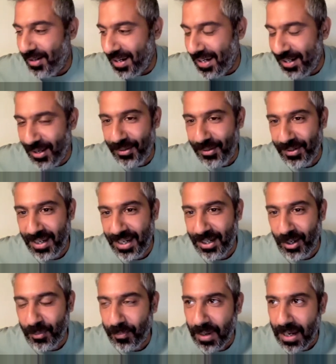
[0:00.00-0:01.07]
I
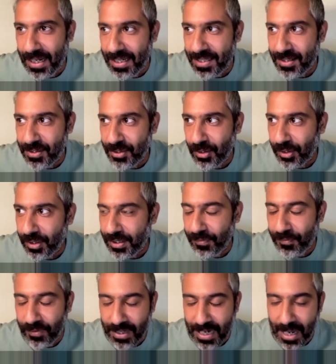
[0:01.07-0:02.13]
don't. I listen to it on a
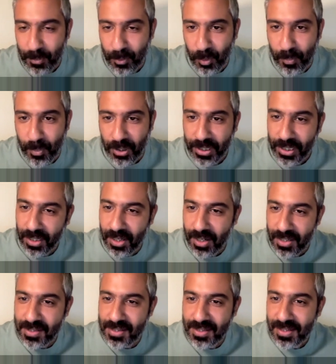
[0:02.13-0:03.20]
different app called Pocket
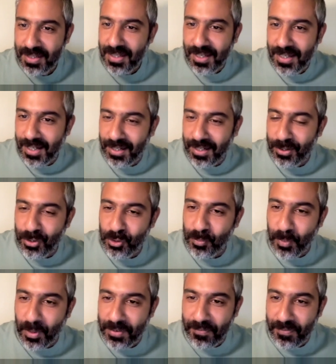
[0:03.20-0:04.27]
Casts. I don't use
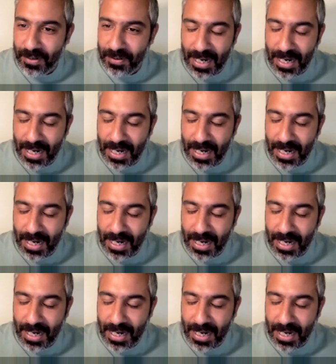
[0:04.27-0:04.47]
Spotify.